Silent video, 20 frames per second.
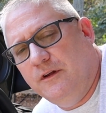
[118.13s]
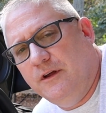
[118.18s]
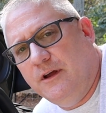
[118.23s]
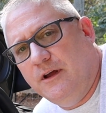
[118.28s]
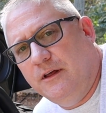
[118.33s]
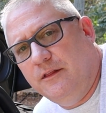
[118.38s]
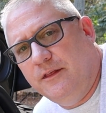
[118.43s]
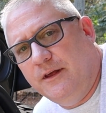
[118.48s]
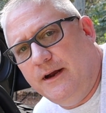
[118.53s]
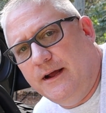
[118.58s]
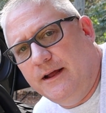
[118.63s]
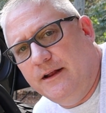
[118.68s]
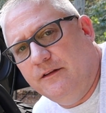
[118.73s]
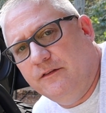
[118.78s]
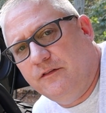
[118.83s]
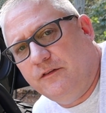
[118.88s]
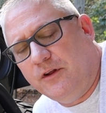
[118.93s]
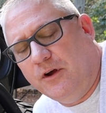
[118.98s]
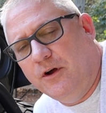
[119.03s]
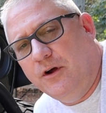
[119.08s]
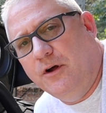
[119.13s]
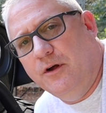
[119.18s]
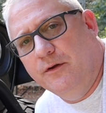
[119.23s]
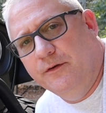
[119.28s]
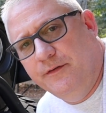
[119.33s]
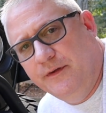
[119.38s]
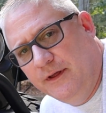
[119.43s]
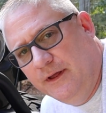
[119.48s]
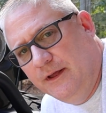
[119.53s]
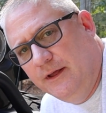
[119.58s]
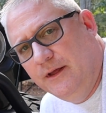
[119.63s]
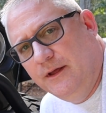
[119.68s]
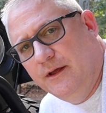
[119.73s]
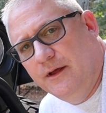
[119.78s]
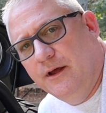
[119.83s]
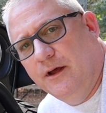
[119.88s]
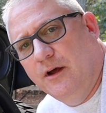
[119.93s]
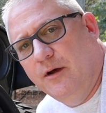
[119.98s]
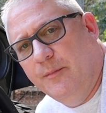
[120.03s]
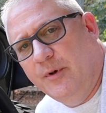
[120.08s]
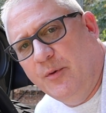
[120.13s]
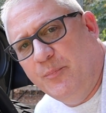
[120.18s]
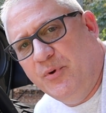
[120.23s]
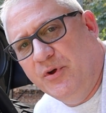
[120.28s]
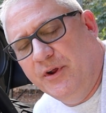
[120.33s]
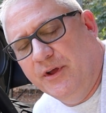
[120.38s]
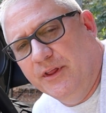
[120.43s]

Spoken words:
that I installed. I'll put a